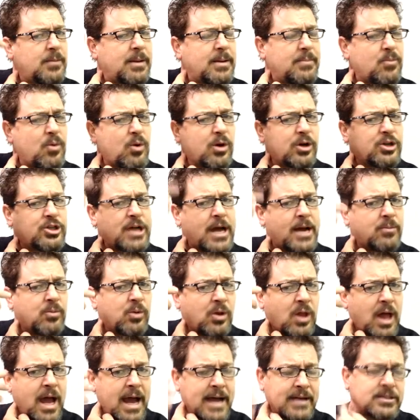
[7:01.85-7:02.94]
bit more
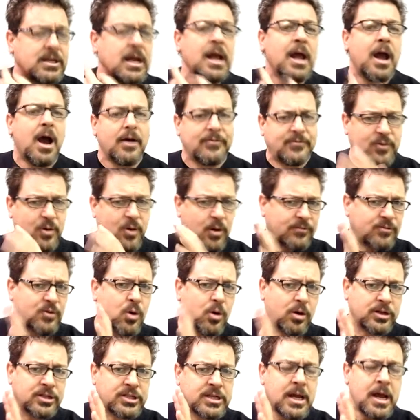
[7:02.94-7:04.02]
generalized. Of
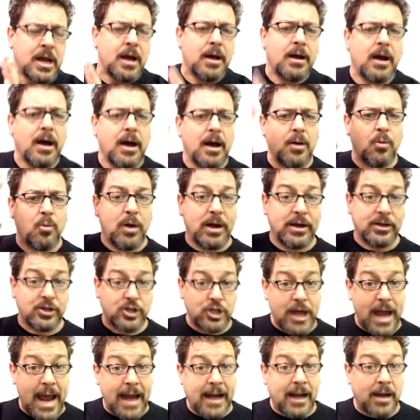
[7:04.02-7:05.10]
course, when
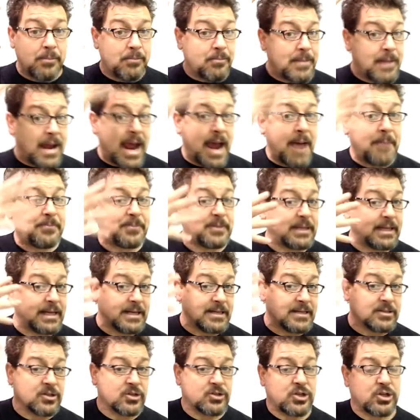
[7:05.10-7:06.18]
Janet mapped
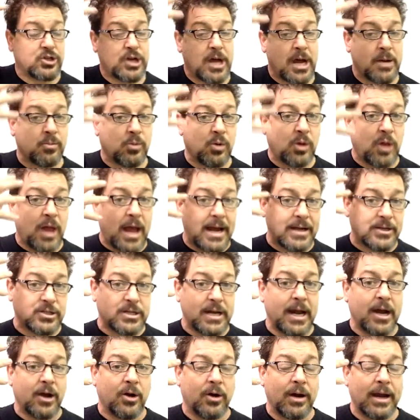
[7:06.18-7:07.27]
these, it's a generalized
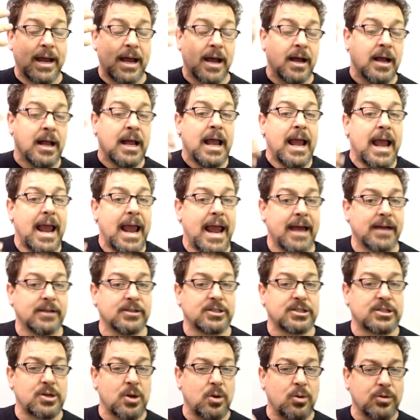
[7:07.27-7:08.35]
area, and
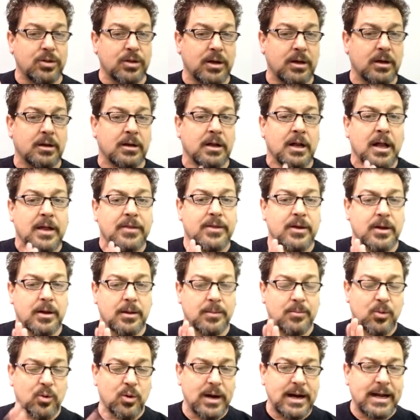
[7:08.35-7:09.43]
so the
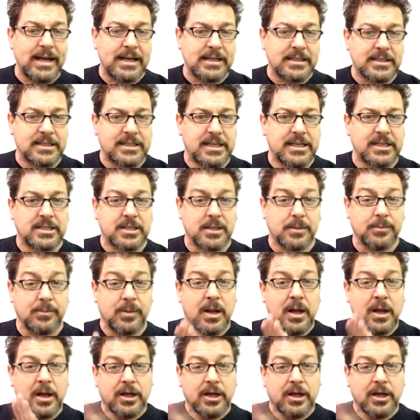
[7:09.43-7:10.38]
meridian system,